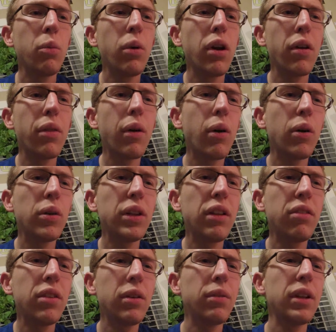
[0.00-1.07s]
We are the
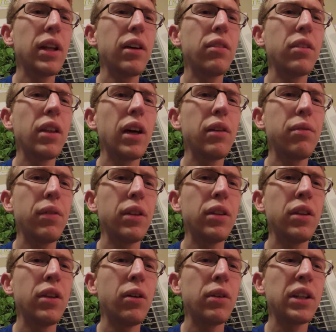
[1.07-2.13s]
only civilized life
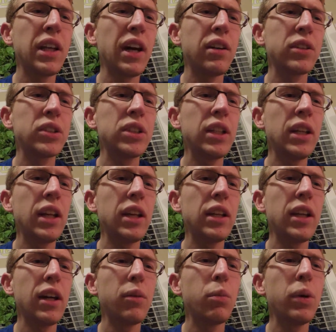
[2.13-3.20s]
in the known galaxy,
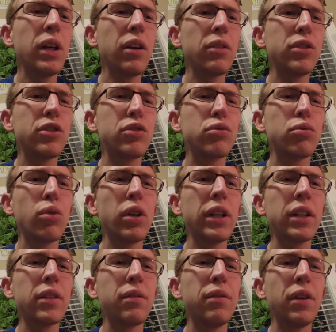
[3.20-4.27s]
and yet we are
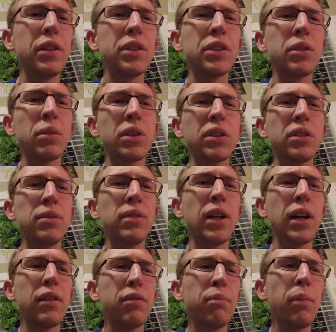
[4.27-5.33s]
destroying the very source of
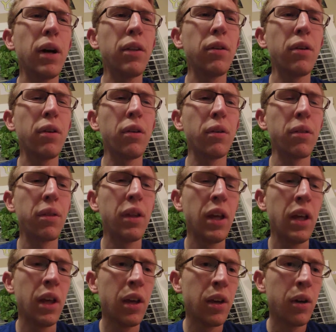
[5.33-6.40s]
life, Mother Earth.
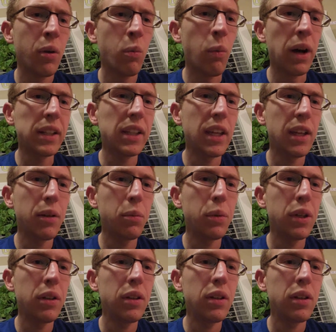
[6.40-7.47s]
Why can't
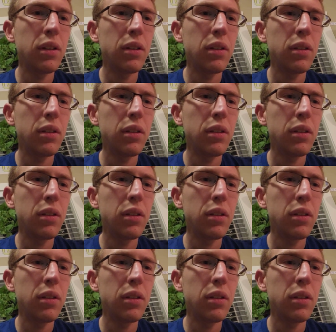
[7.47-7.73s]
we